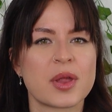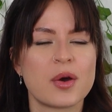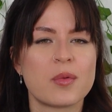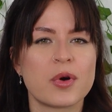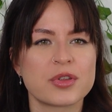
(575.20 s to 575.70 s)

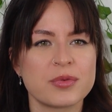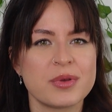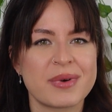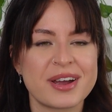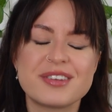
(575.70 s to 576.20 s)
what we
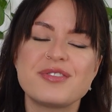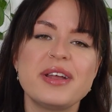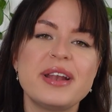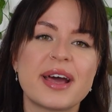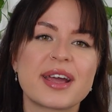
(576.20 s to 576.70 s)
might
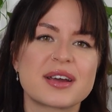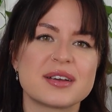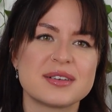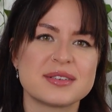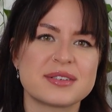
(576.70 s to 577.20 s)
feel like
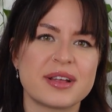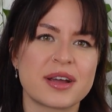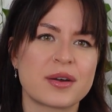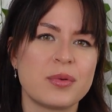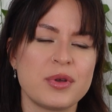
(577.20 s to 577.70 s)
is
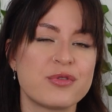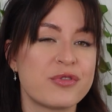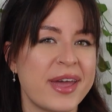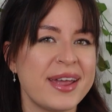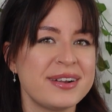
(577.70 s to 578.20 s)
like we
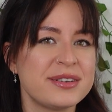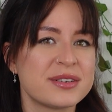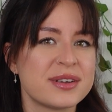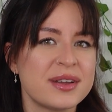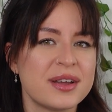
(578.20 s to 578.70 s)
failed
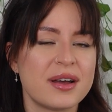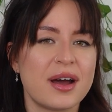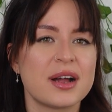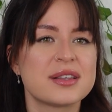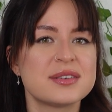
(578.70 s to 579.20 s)

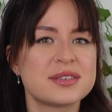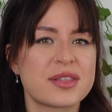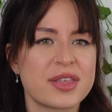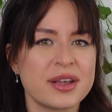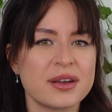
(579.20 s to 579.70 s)
at this
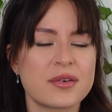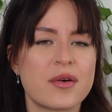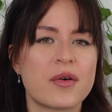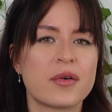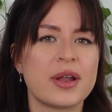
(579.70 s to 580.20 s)
thing,
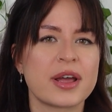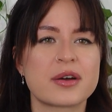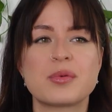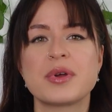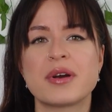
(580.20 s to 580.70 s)
or
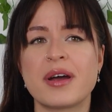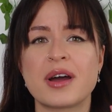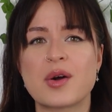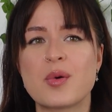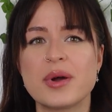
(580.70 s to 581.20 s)
like we are
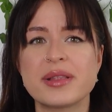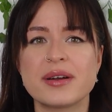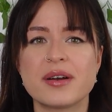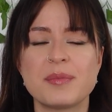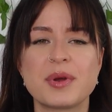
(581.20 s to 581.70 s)
a
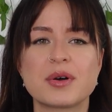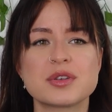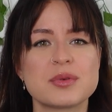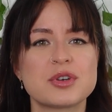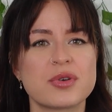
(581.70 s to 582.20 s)
quitter
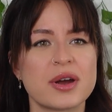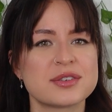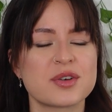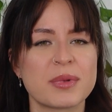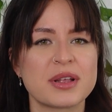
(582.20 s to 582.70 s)
because we try
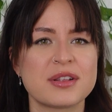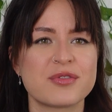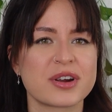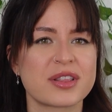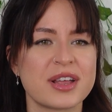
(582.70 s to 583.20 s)
so many
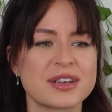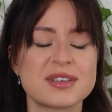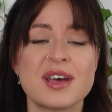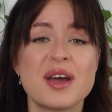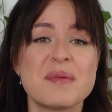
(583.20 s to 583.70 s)
different things.
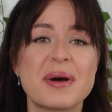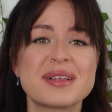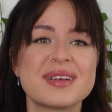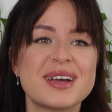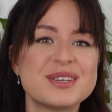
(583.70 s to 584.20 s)

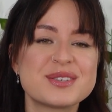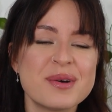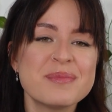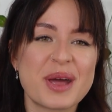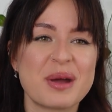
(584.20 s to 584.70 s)
But
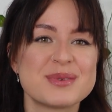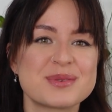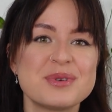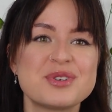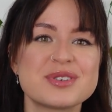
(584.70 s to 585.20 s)
sometimes
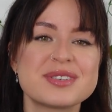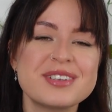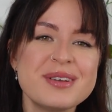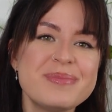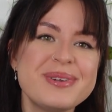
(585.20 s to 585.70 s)
we just
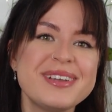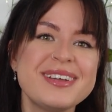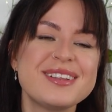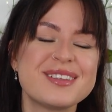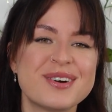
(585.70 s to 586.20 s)

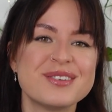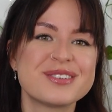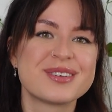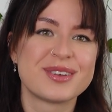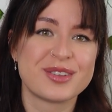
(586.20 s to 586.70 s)
simply don't
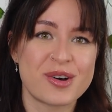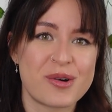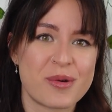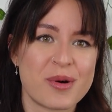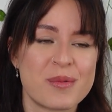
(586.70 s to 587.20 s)

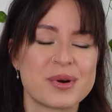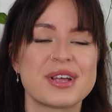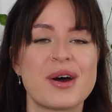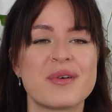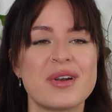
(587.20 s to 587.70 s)
know what
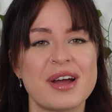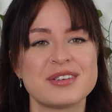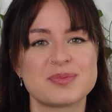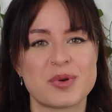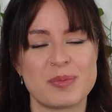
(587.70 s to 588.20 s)
our
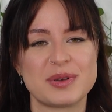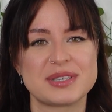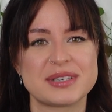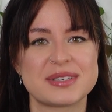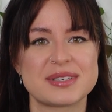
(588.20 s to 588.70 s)
life's purpose
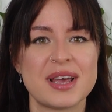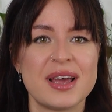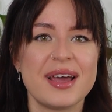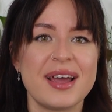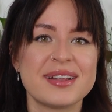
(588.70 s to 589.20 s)
is,
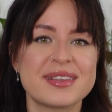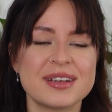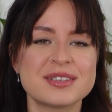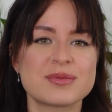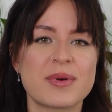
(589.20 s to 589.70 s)
and
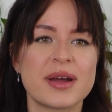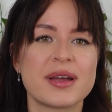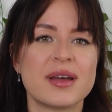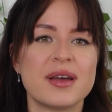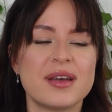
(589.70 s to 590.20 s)
that's why
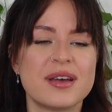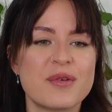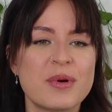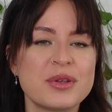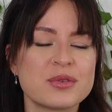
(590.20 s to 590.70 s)

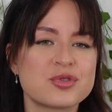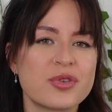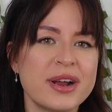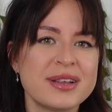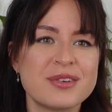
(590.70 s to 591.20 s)
when you
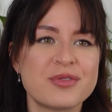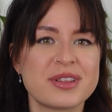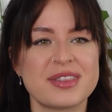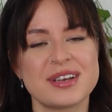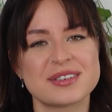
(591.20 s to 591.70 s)
try
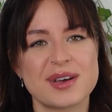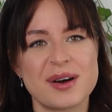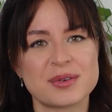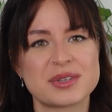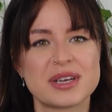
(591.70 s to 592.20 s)
different things
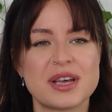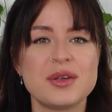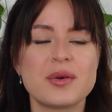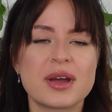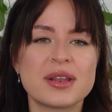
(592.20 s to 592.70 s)
out,
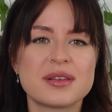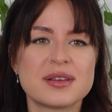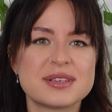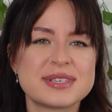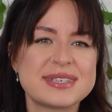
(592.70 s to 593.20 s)
you can
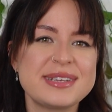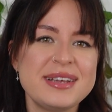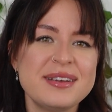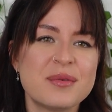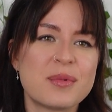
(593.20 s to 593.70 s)

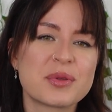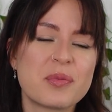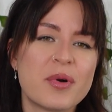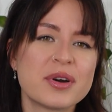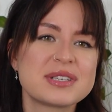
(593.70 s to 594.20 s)
see what
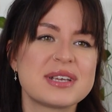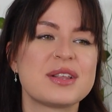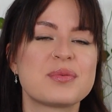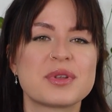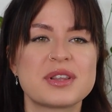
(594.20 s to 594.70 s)
works
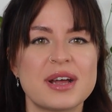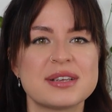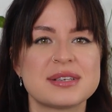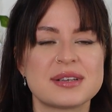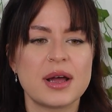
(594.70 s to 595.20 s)
and what
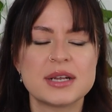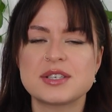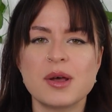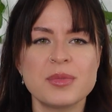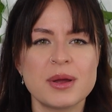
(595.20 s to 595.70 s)
doesn't. And
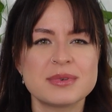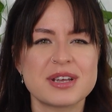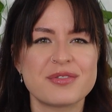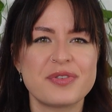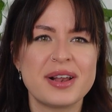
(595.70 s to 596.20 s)
sometimes
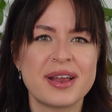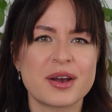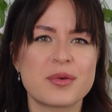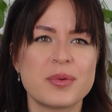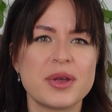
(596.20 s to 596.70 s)
I feel
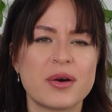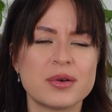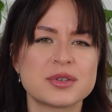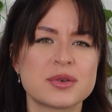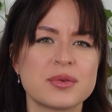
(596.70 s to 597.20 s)
like we
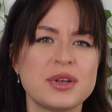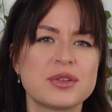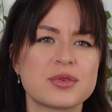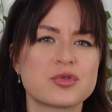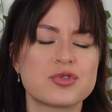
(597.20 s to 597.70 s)
also need
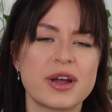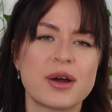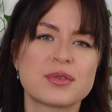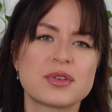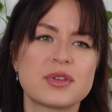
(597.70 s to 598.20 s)
to try
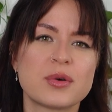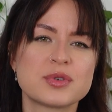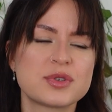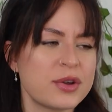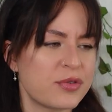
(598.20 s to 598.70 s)
out
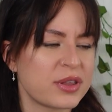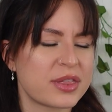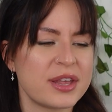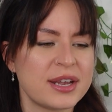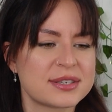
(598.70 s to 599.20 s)
those different
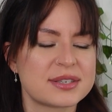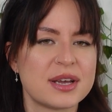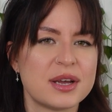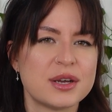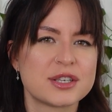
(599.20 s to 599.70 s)
things
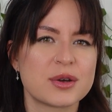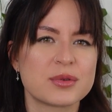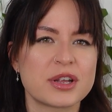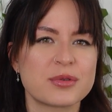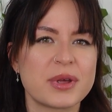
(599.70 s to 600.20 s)
so
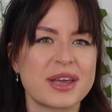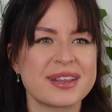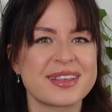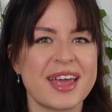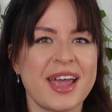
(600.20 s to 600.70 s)
that we
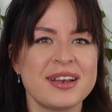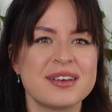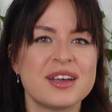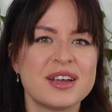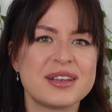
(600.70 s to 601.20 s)
can gain
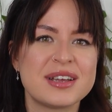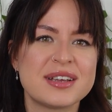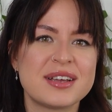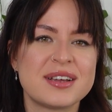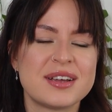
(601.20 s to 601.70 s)

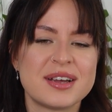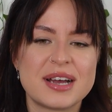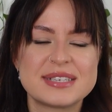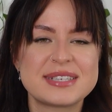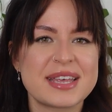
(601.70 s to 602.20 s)
the
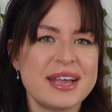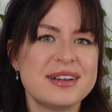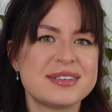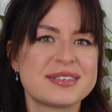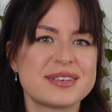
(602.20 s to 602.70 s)
skills